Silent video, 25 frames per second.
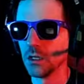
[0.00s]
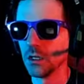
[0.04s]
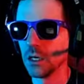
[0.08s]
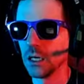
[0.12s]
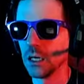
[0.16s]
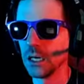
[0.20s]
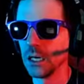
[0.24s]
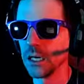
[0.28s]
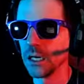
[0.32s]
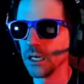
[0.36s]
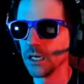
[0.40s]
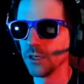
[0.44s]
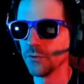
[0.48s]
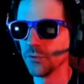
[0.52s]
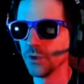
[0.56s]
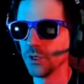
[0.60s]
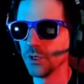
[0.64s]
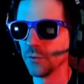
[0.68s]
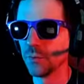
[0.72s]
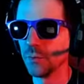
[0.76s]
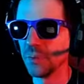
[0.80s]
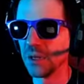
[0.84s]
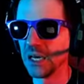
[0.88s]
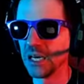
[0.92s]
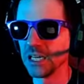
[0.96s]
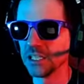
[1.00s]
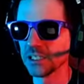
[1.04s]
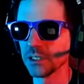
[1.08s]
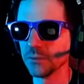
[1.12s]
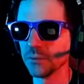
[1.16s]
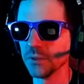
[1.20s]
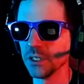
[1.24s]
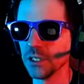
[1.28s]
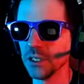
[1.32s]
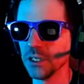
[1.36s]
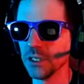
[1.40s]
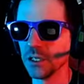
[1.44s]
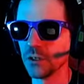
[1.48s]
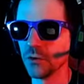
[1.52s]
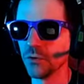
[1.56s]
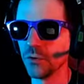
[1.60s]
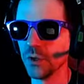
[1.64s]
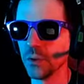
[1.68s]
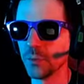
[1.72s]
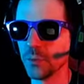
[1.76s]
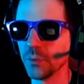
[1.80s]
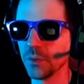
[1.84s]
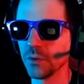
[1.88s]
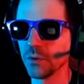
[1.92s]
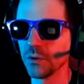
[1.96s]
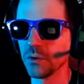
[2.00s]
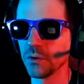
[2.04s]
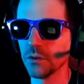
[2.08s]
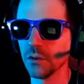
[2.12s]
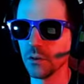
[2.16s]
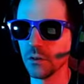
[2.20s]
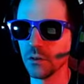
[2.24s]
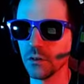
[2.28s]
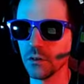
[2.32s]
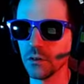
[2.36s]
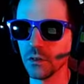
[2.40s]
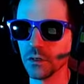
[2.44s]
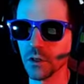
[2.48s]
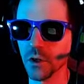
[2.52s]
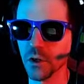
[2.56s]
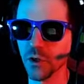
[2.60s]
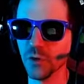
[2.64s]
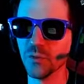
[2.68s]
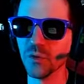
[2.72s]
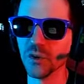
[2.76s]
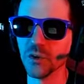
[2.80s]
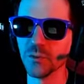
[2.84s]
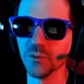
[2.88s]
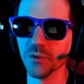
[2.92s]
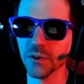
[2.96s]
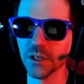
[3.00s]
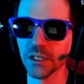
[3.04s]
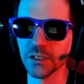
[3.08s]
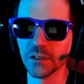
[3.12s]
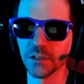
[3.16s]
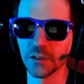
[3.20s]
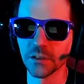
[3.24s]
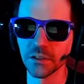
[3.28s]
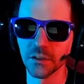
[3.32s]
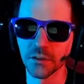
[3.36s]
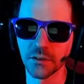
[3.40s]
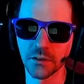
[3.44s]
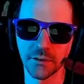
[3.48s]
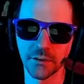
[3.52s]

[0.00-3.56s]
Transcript: I will possibly equip the Cobra Bracelet.